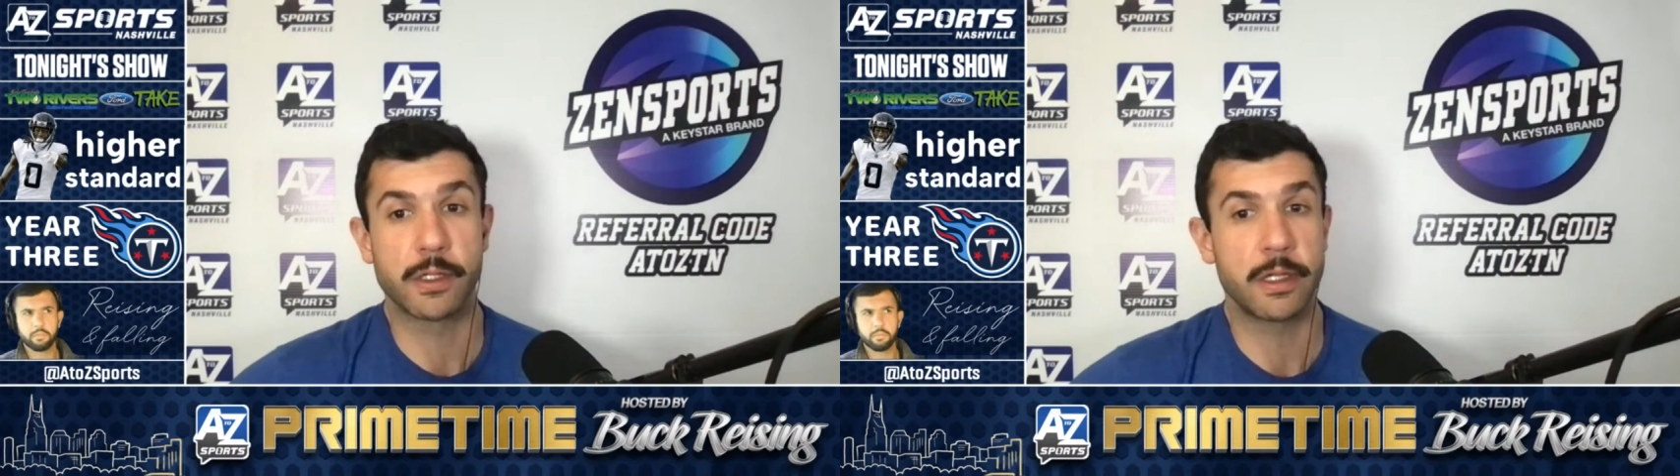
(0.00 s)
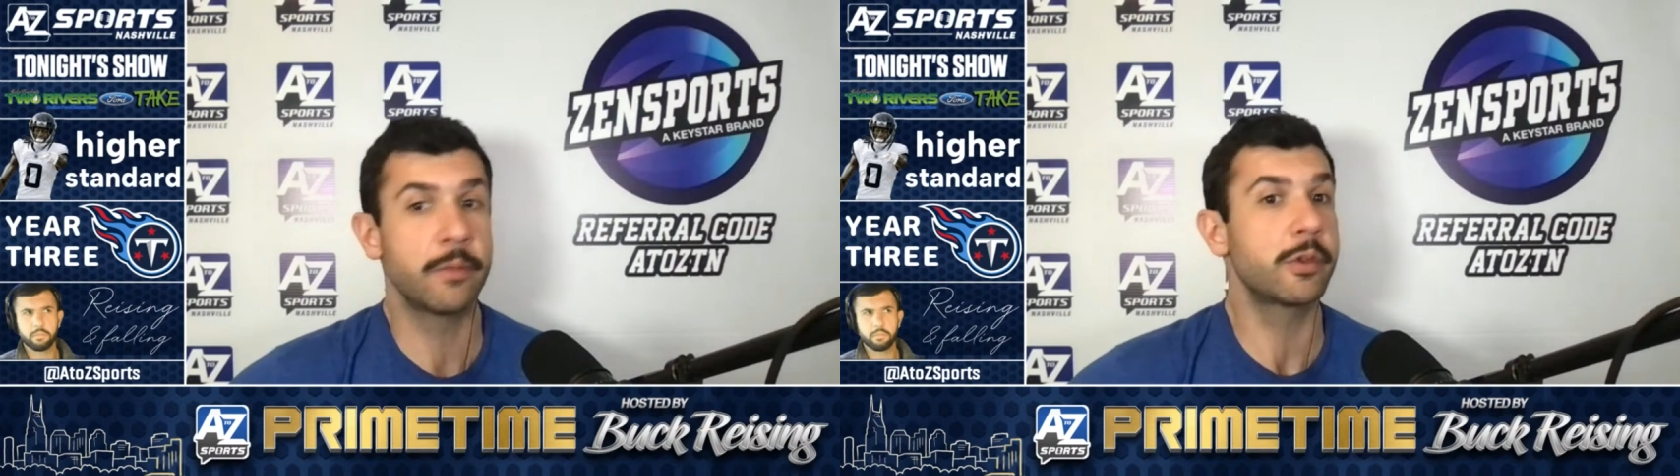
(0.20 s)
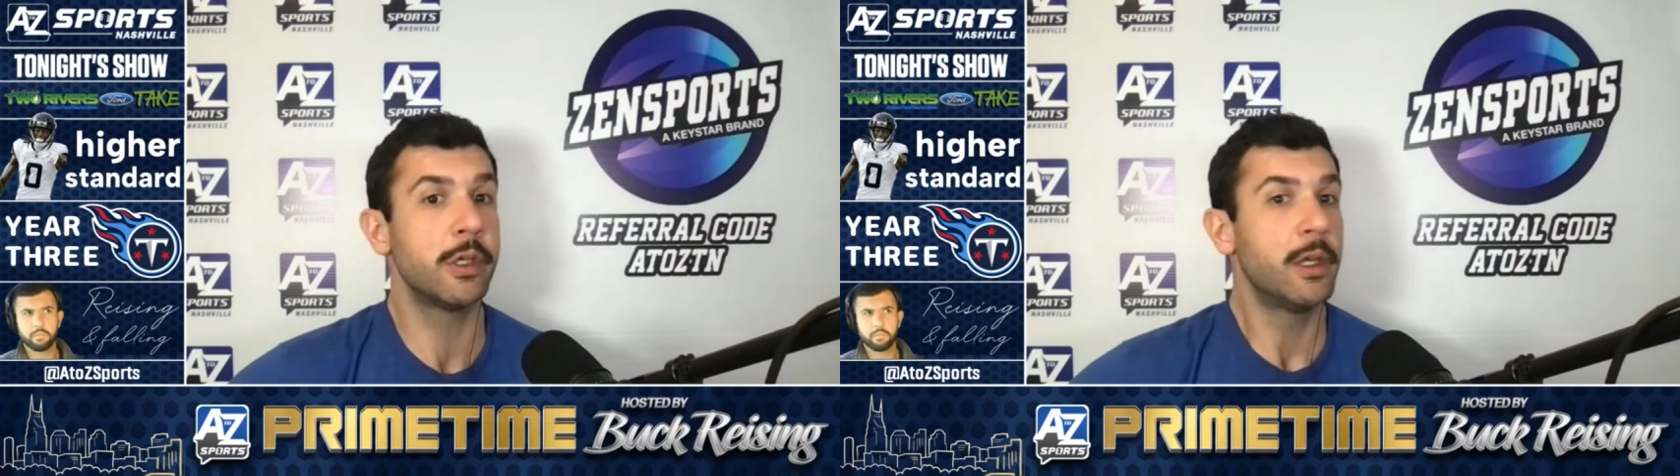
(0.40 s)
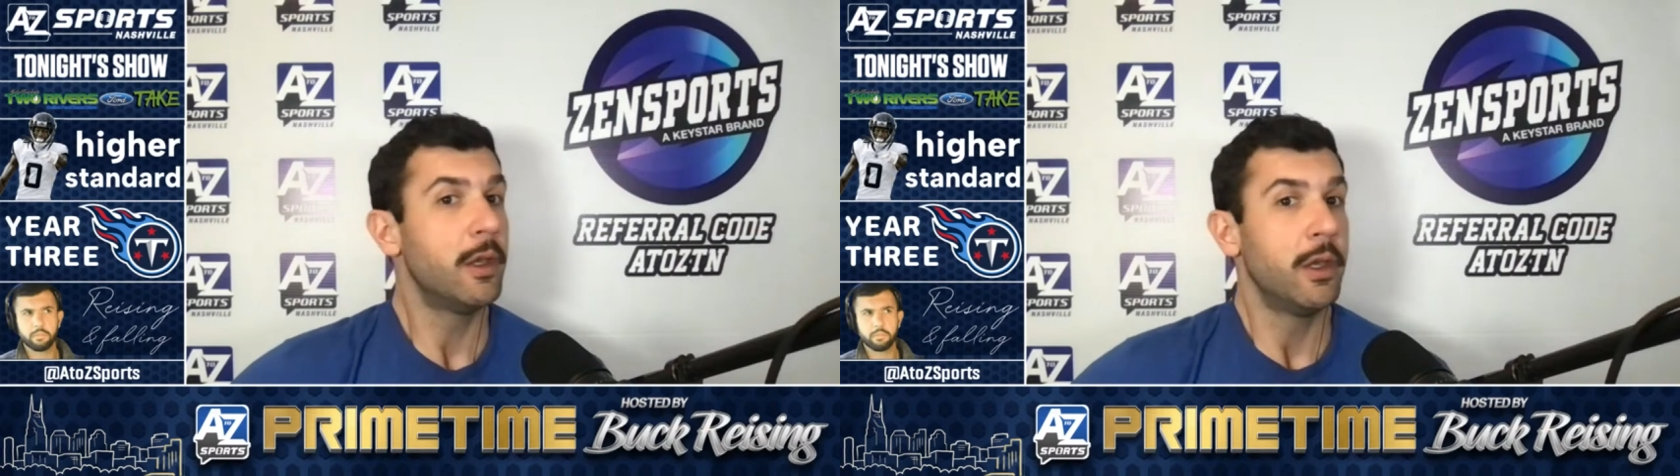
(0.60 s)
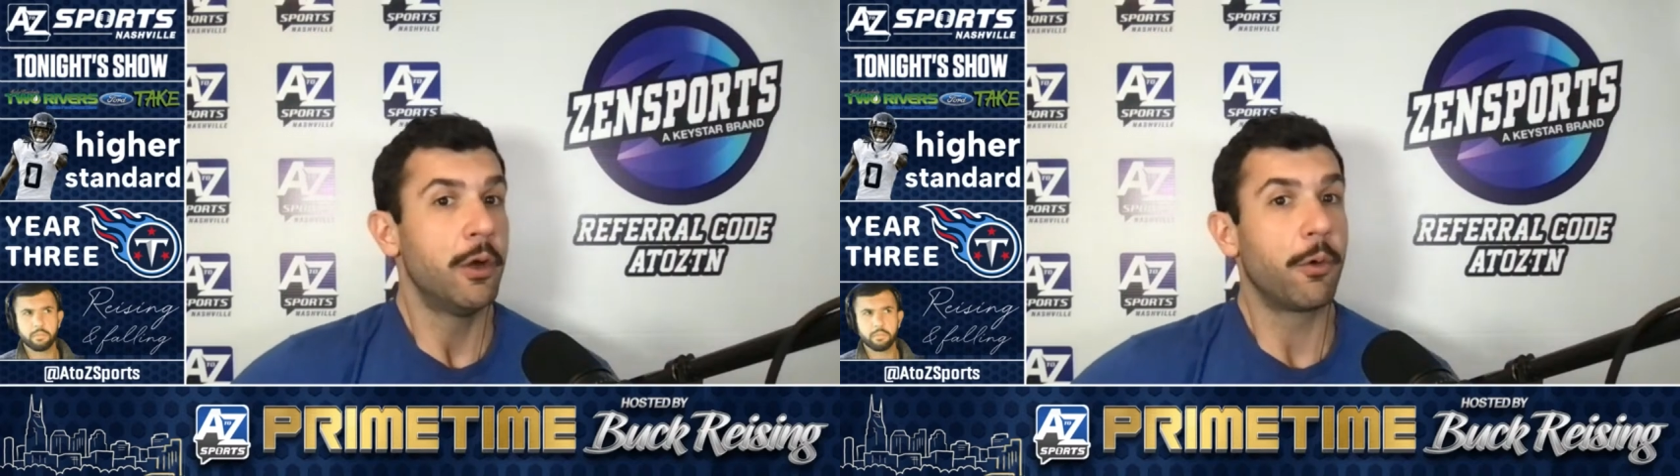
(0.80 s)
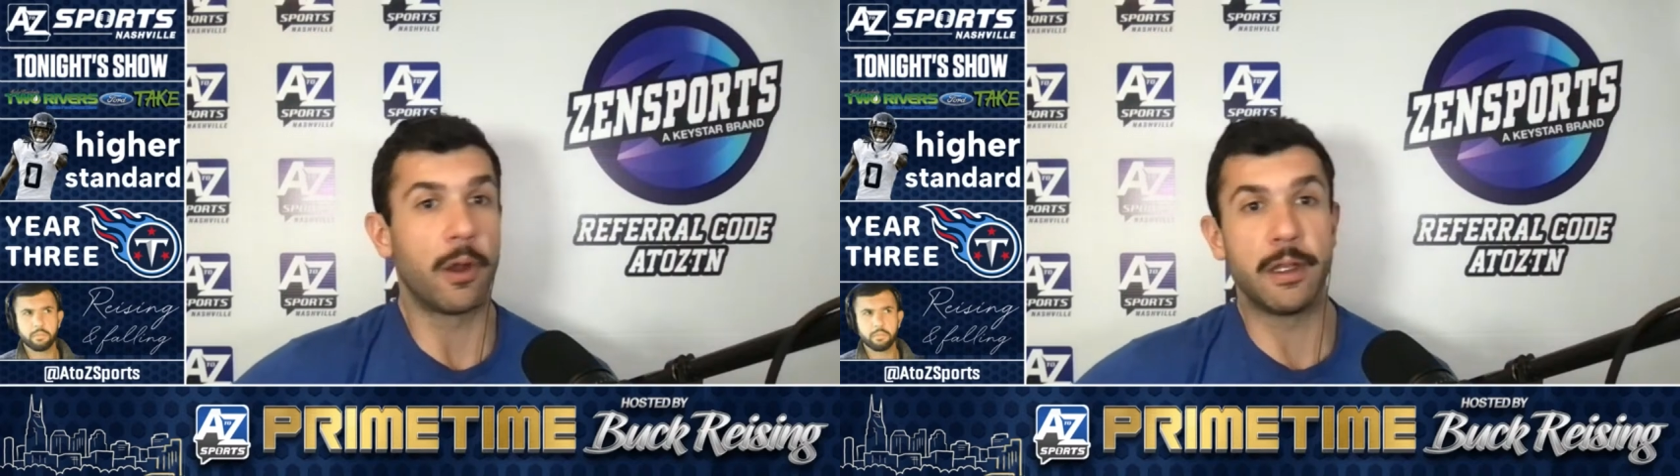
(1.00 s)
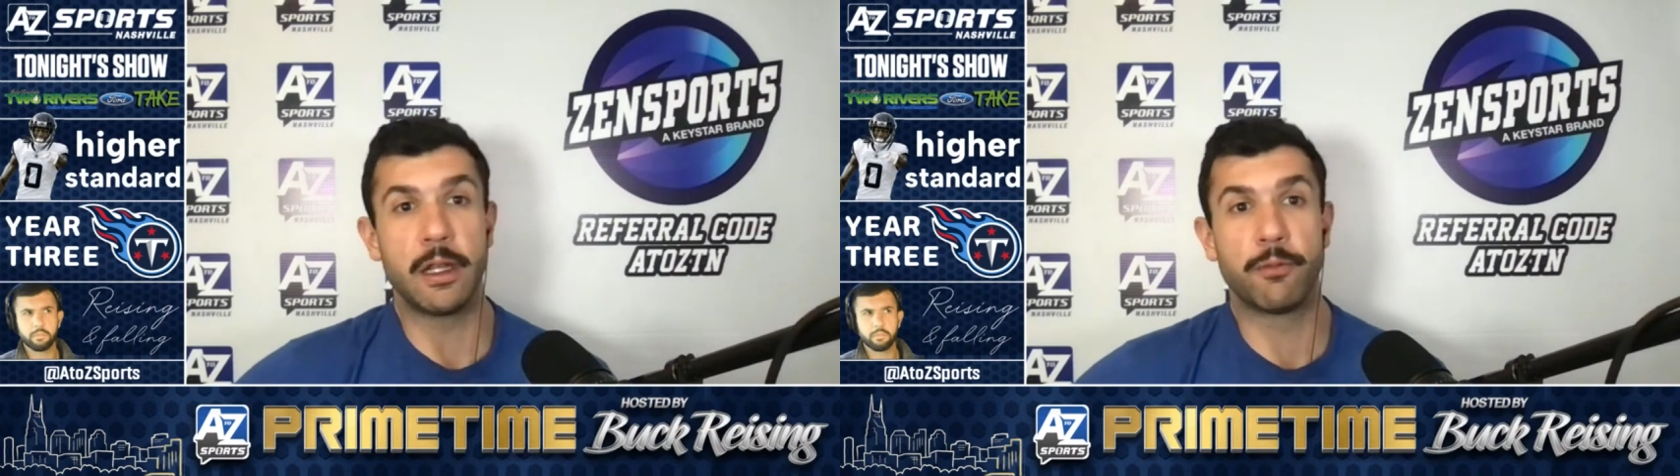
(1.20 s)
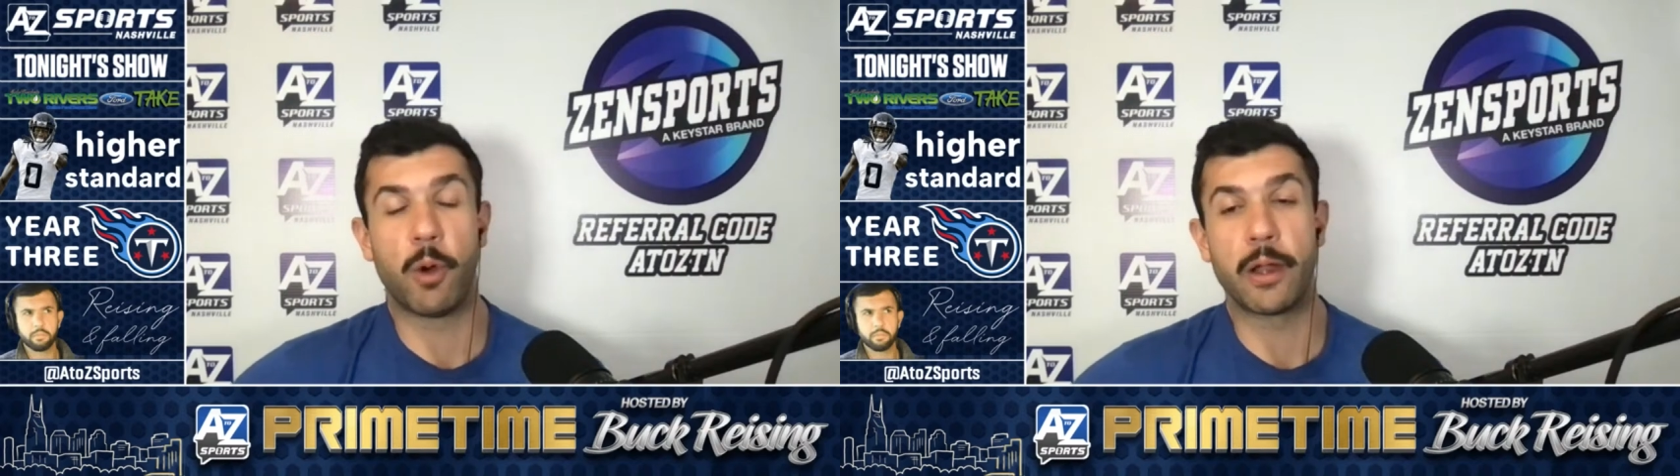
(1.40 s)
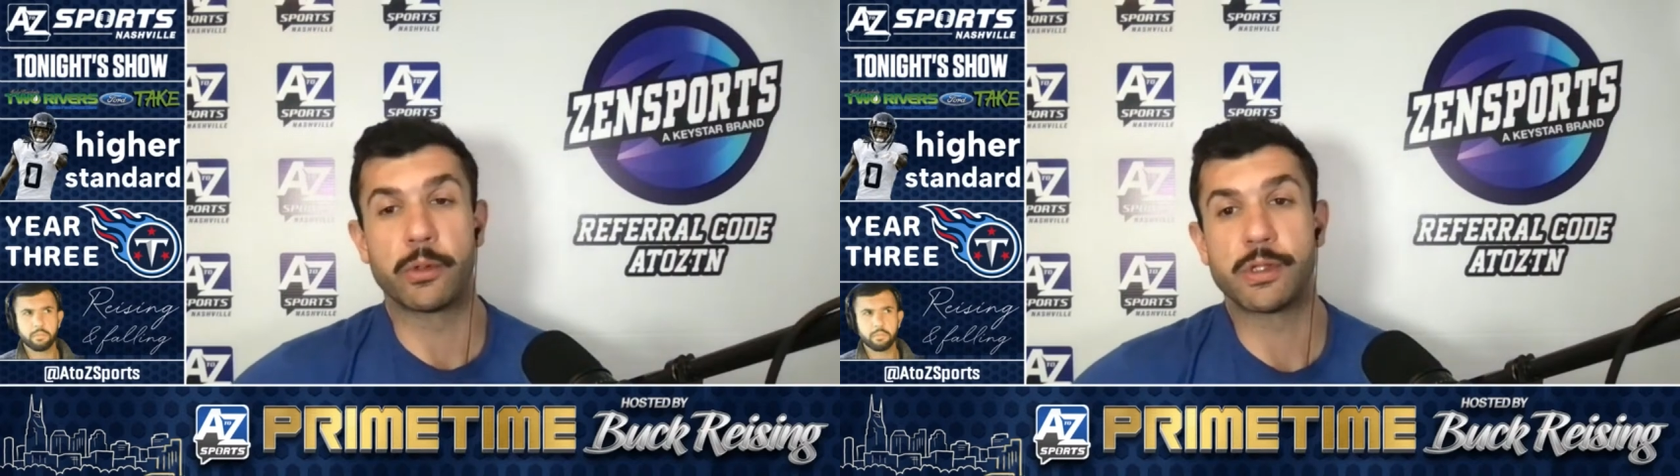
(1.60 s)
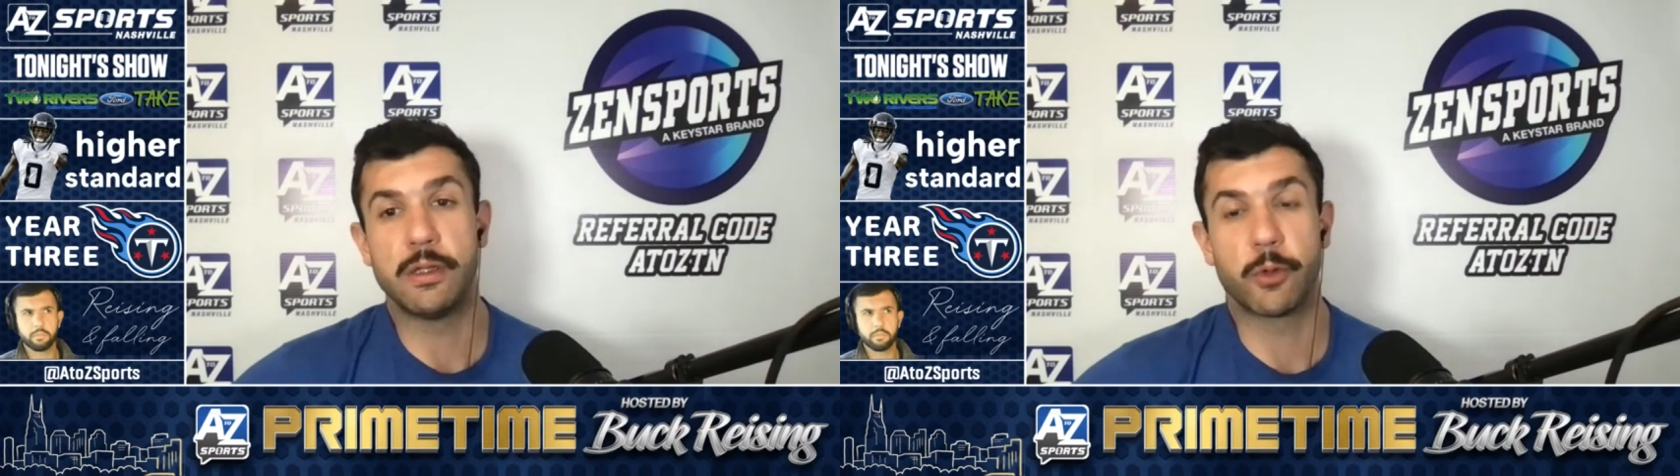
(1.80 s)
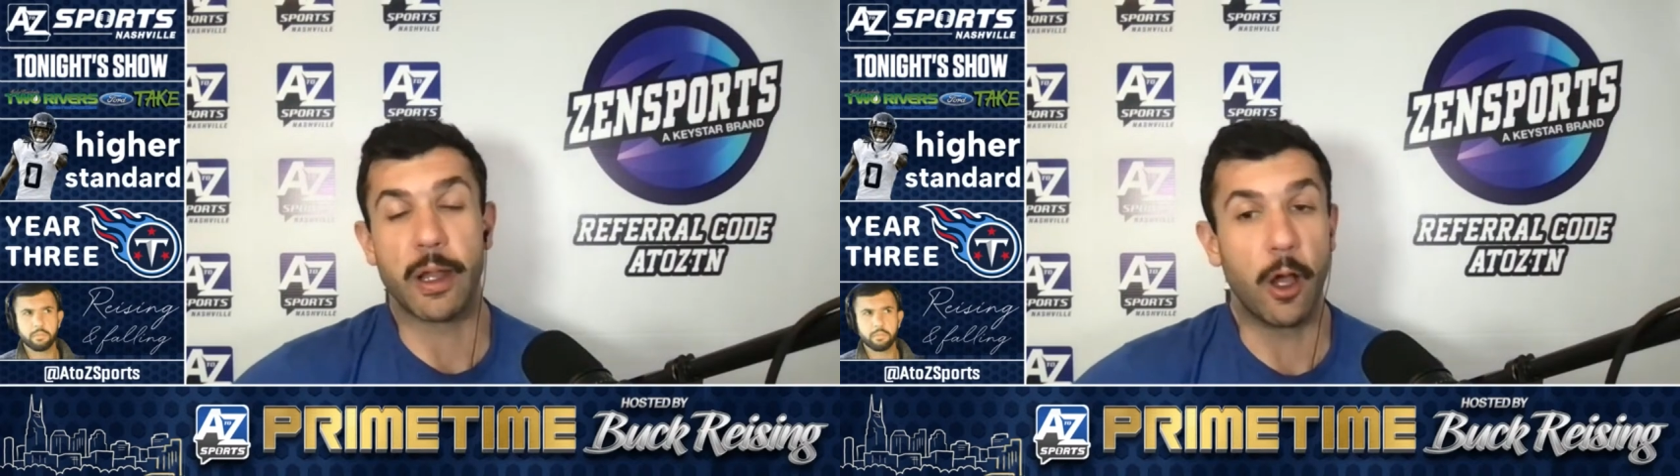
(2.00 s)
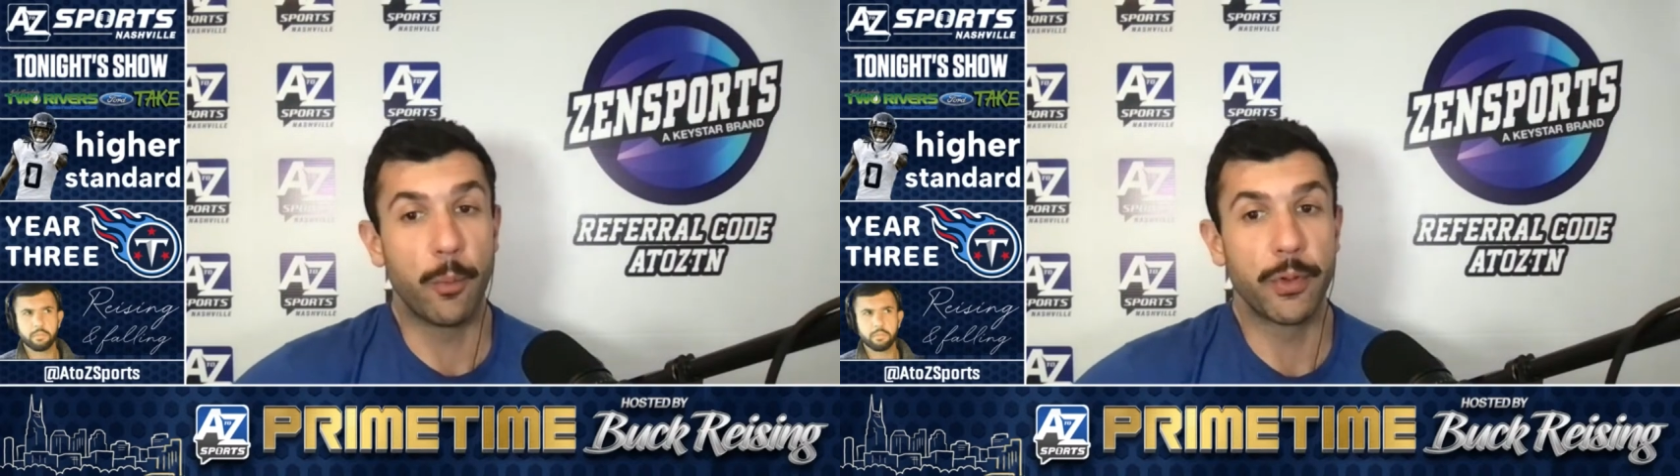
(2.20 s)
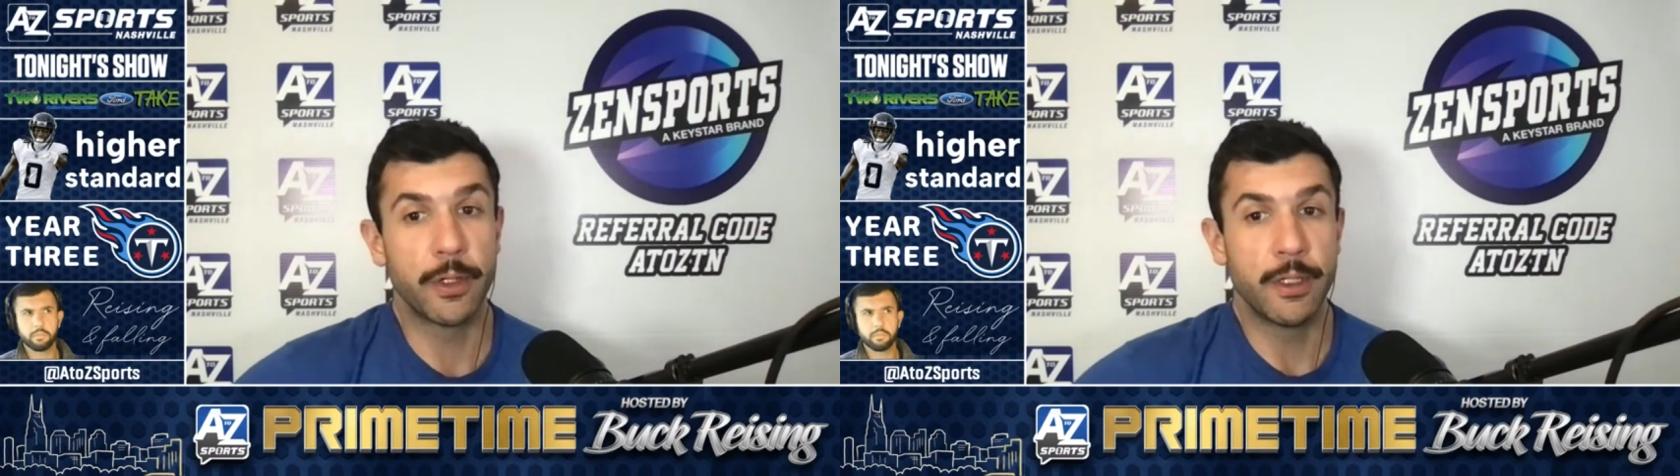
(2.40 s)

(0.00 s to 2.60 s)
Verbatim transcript: teams who are in need of wide receiver help